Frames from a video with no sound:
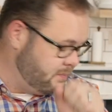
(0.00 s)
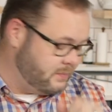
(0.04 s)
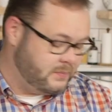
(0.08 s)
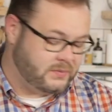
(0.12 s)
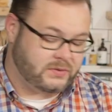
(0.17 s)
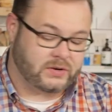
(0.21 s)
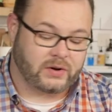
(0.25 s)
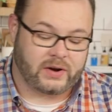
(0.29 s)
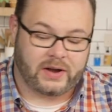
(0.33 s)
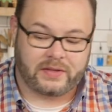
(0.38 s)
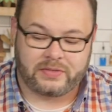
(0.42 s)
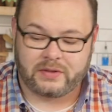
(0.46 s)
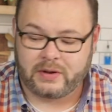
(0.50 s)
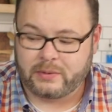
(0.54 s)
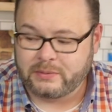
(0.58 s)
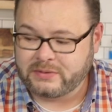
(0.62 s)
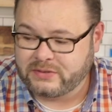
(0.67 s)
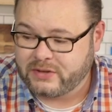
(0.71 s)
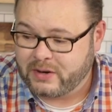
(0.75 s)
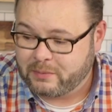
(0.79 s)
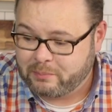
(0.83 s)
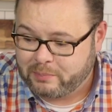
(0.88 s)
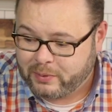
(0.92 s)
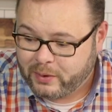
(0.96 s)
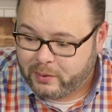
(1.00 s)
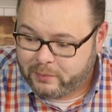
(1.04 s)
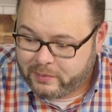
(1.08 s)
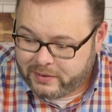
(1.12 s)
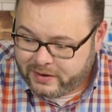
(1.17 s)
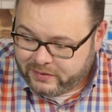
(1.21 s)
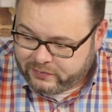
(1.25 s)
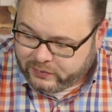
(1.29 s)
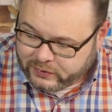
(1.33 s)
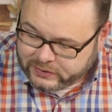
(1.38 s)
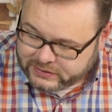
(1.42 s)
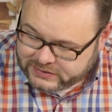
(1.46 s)
Sorry, I thought I was gonna burp
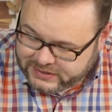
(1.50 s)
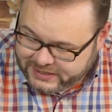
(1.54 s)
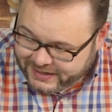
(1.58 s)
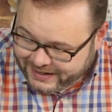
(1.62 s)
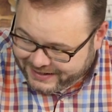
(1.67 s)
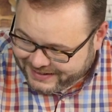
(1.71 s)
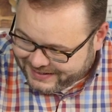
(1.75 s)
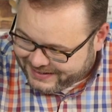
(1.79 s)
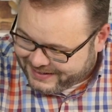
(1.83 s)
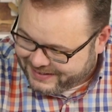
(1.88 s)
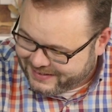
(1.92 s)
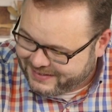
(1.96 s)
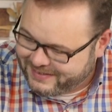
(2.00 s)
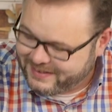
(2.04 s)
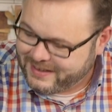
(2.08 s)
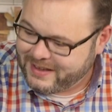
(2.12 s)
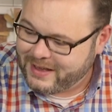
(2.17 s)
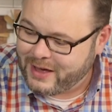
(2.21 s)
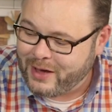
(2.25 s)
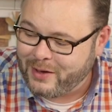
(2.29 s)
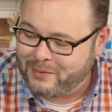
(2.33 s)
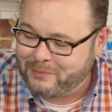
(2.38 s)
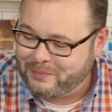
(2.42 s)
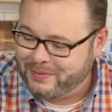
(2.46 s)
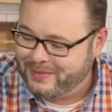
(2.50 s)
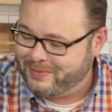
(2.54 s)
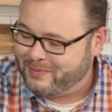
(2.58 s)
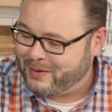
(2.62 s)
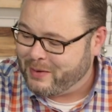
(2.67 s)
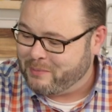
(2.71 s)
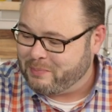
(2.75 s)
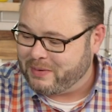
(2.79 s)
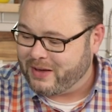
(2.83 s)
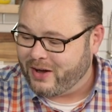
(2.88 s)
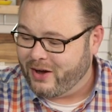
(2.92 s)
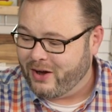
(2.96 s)
there for a second.
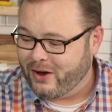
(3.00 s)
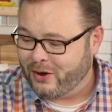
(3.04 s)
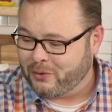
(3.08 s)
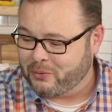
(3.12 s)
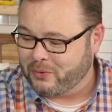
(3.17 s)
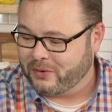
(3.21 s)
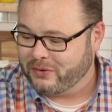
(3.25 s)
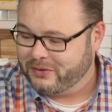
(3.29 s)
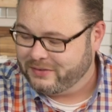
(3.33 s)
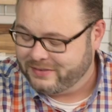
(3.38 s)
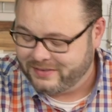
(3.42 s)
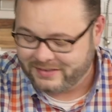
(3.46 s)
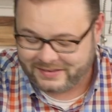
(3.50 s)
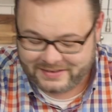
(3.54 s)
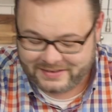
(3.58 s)
That'd be awkward.